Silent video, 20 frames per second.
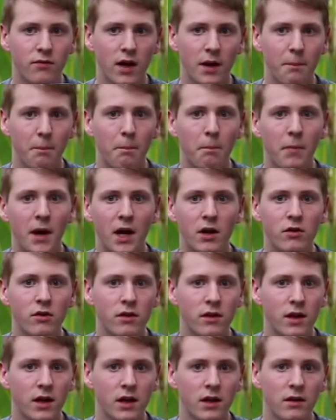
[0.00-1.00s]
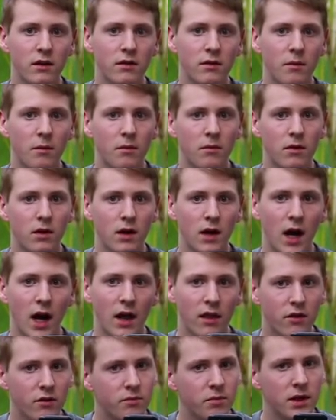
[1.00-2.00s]
am better than
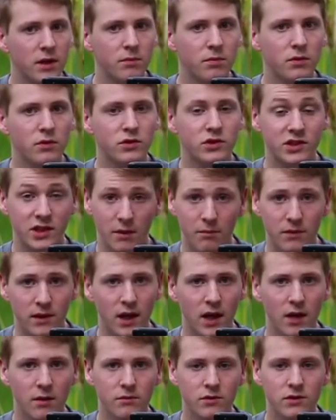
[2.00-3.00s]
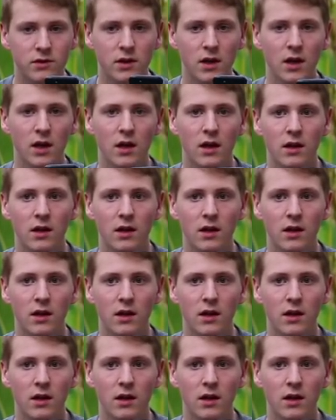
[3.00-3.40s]
other people sometimes